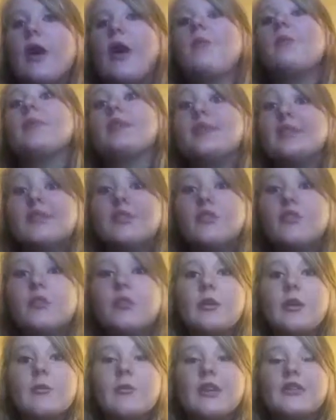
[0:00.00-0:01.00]
I'm
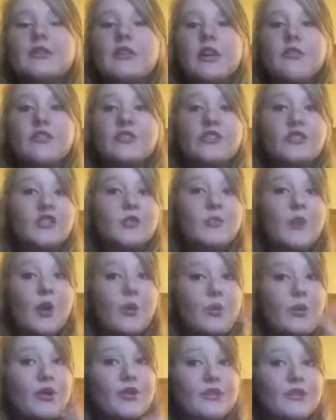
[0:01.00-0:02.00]
considering myself as a
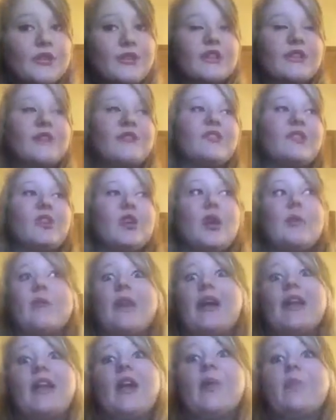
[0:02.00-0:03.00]
smart person, even though I
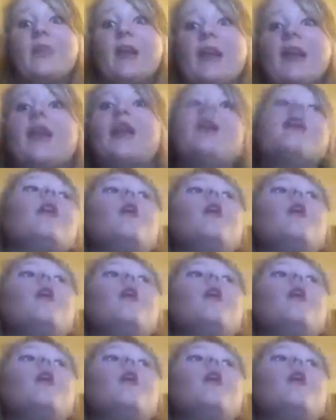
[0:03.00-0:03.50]
might not be.